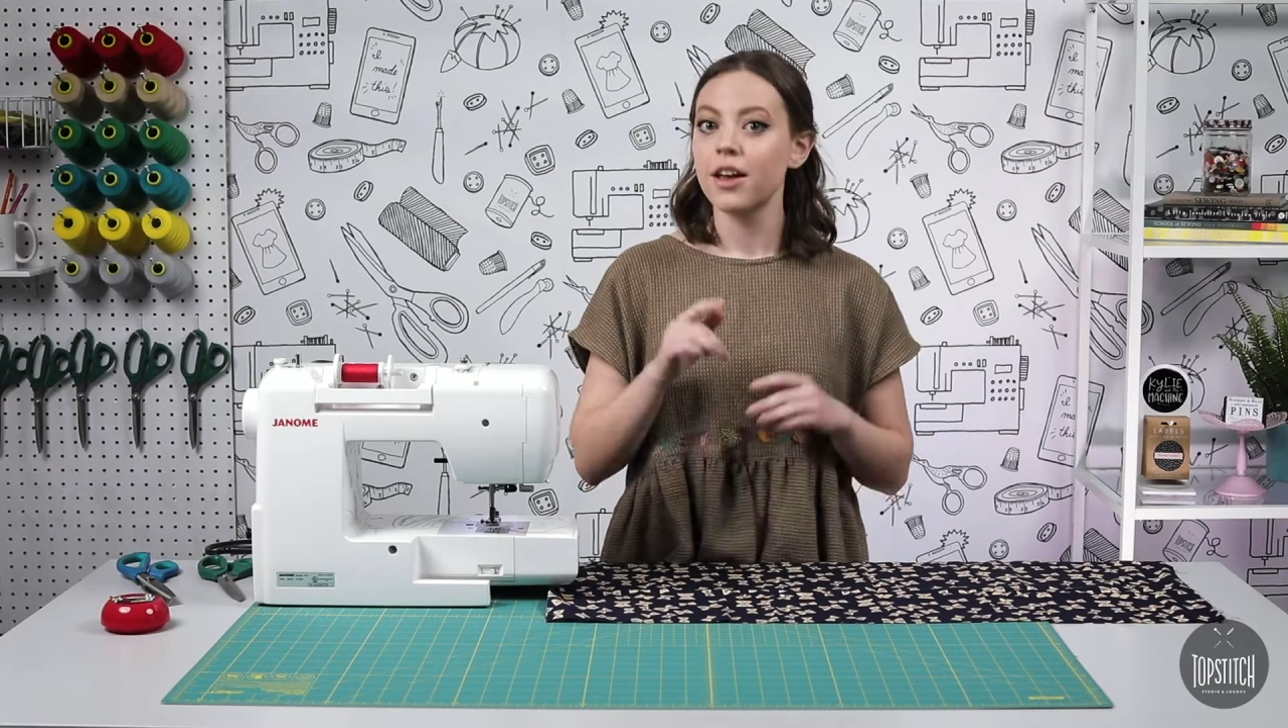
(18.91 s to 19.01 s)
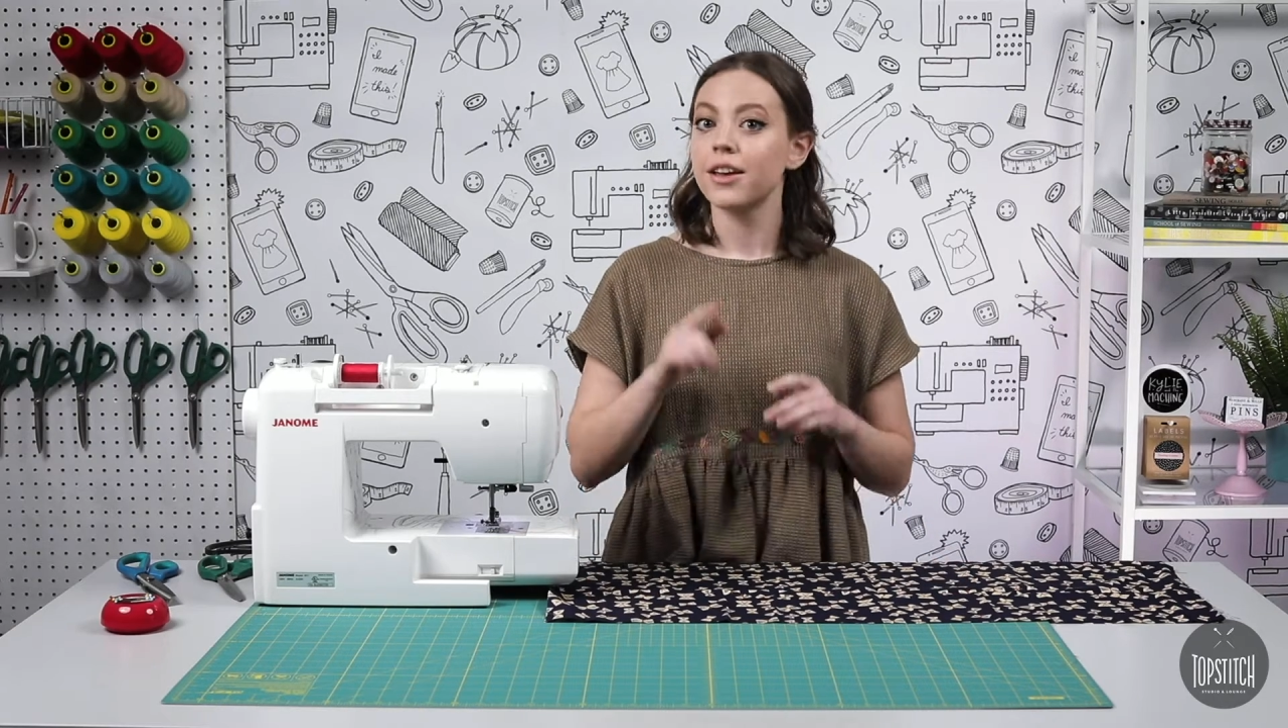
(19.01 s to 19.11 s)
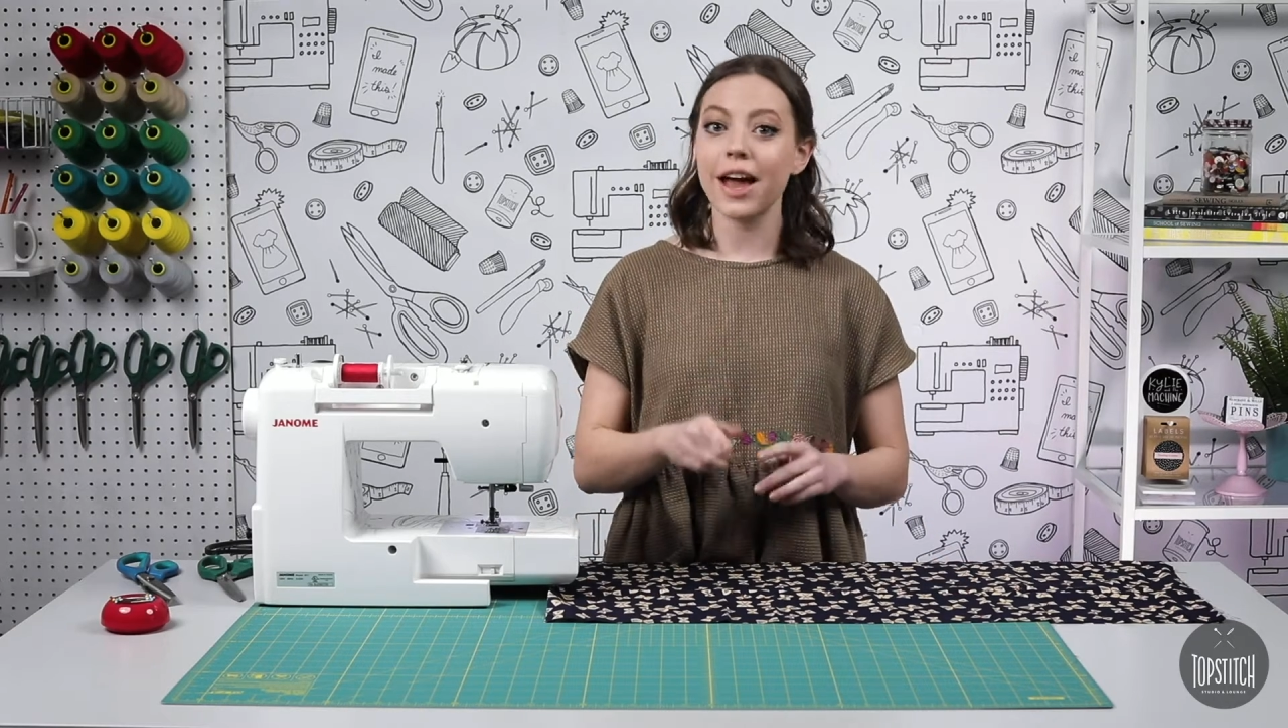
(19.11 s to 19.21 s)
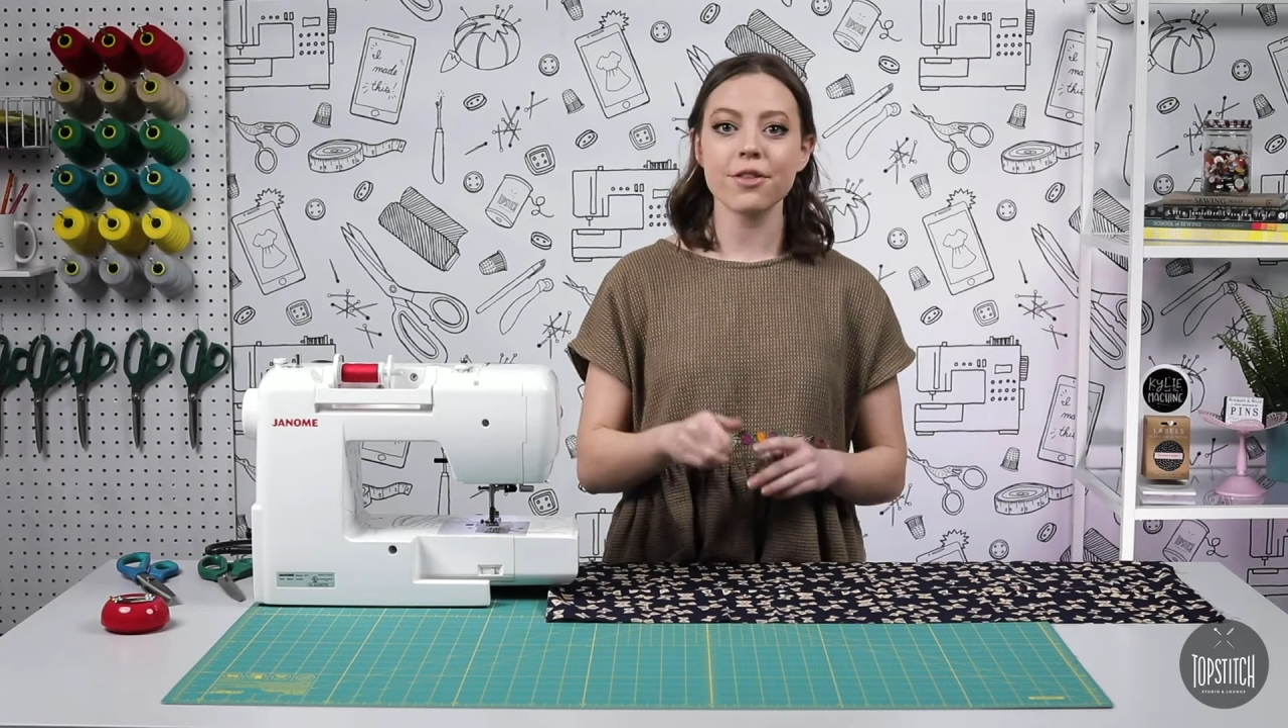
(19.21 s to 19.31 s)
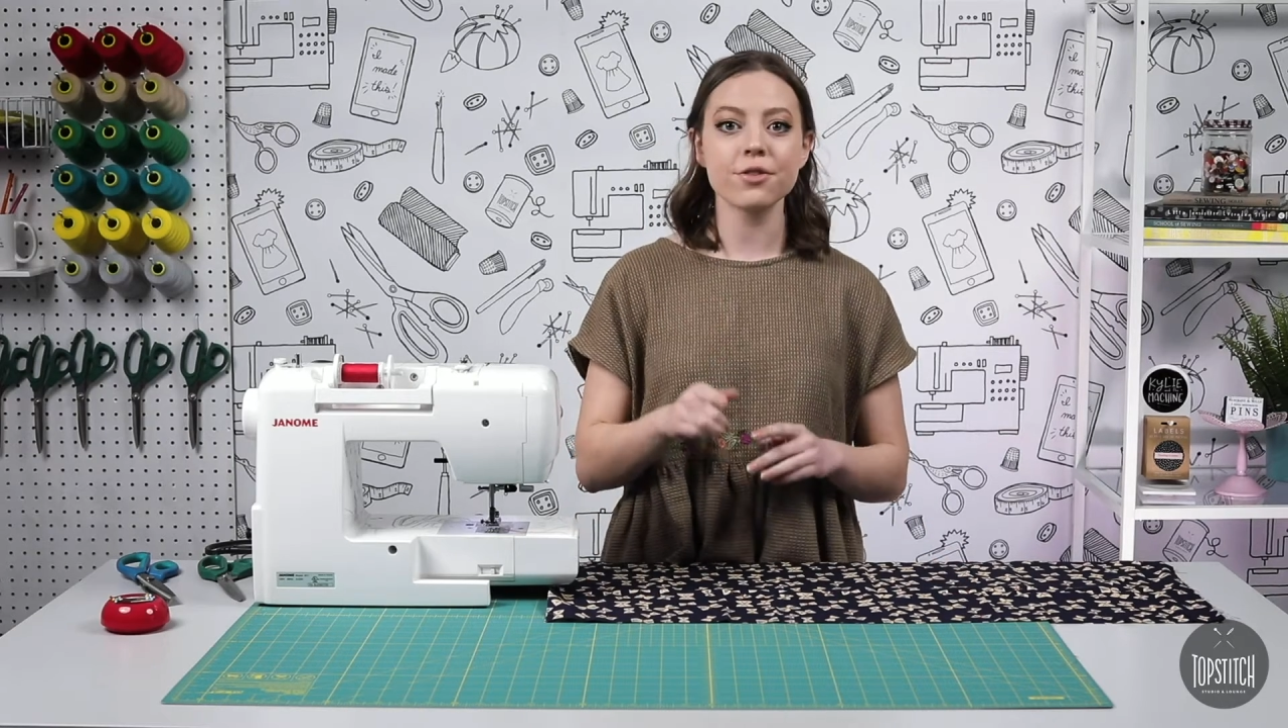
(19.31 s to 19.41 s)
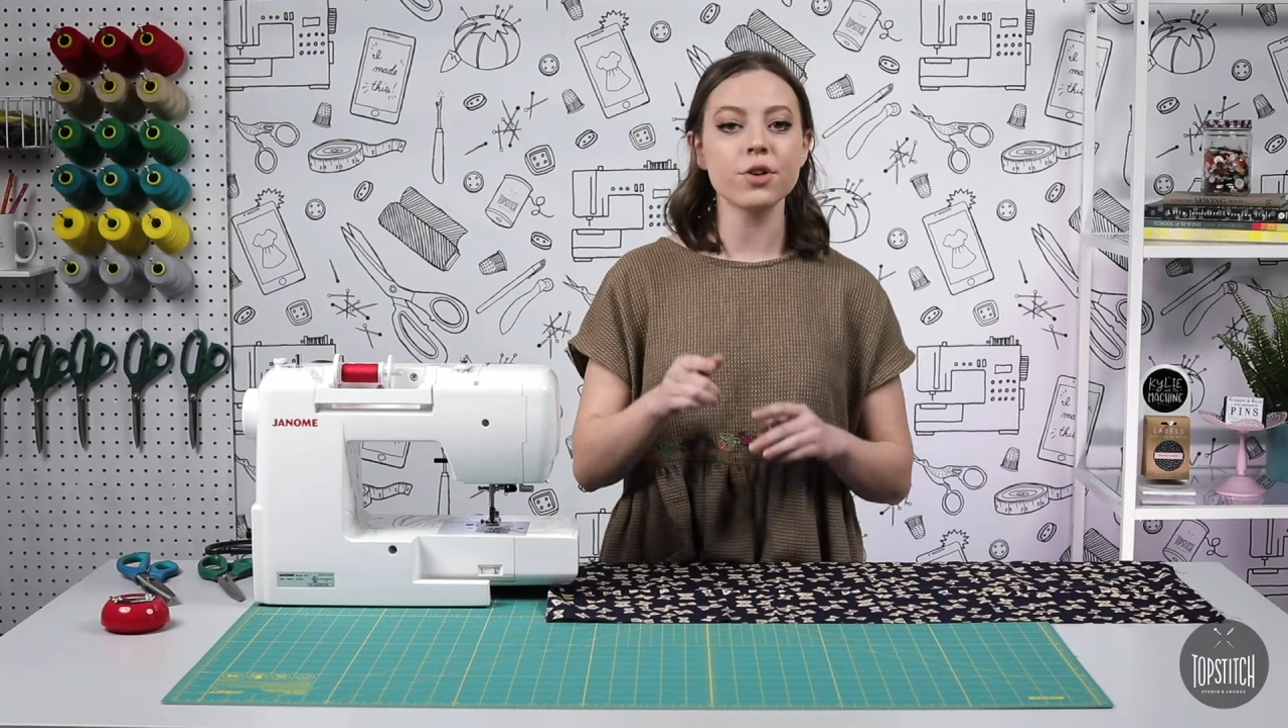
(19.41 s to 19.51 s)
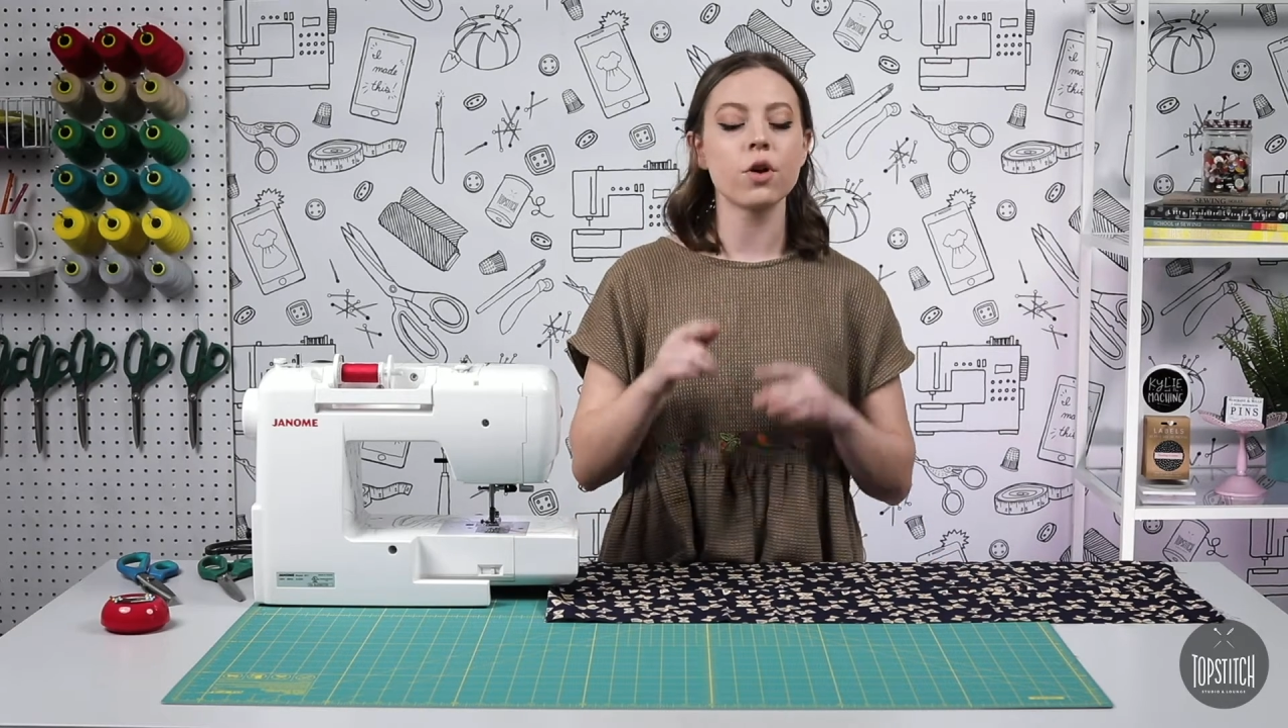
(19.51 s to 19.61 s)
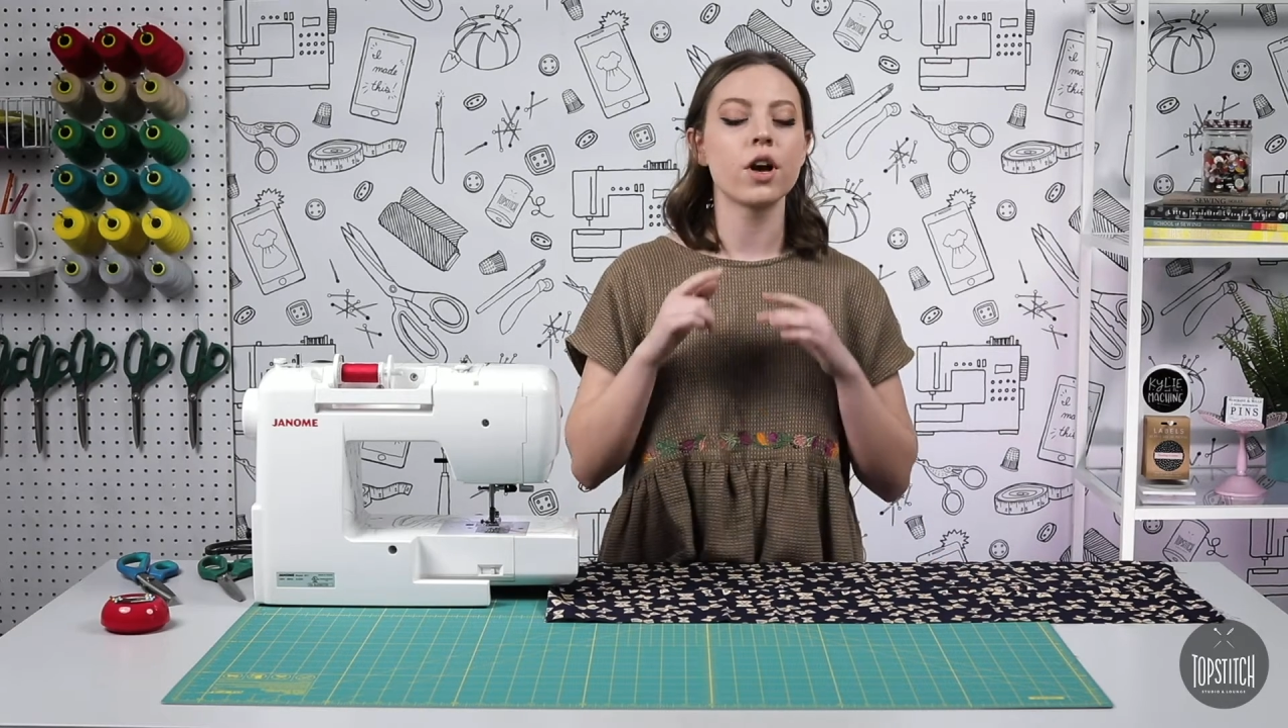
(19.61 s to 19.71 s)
Gathers are